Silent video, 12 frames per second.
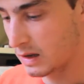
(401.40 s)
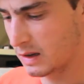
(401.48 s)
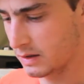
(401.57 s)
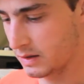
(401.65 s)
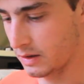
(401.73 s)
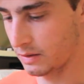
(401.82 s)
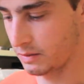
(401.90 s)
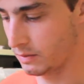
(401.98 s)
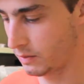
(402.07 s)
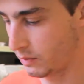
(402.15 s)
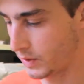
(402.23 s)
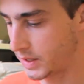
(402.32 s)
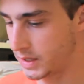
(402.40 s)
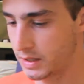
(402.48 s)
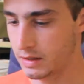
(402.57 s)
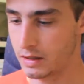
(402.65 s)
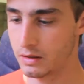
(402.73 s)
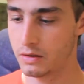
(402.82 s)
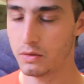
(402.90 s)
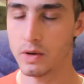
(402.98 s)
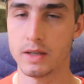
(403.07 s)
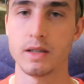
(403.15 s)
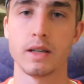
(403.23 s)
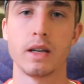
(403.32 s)
So we just need to
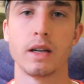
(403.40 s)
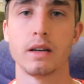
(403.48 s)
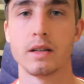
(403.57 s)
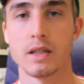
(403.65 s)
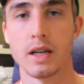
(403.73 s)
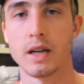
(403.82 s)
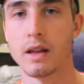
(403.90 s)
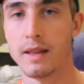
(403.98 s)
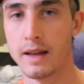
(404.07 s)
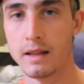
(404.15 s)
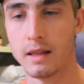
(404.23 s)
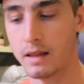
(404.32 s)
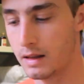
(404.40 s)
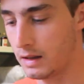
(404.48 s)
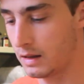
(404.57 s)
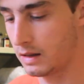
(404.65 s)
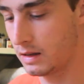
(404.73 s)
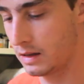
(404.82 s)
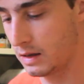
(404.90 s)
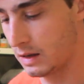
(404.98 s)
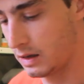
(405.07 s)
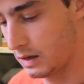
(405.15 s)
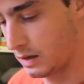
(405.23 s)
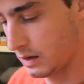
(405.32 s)
once again check that the
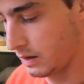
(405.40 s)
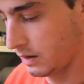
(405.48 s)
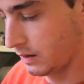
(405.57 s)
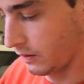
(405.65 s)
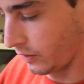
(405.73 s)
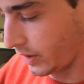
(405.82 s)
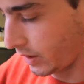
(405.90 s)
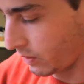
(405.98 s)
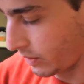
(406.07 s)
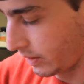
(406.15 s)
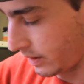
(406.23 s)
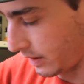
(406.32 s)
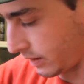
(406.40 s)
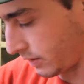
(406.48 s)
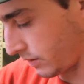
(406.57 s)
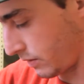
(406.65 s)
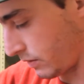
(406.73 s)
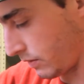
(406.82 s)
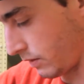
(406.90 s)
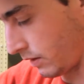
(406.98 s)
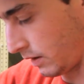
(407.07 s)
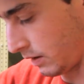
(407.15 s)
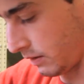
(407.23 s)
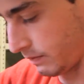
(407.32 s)
recoil lugs on
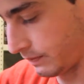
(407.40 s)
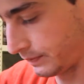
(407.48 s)
the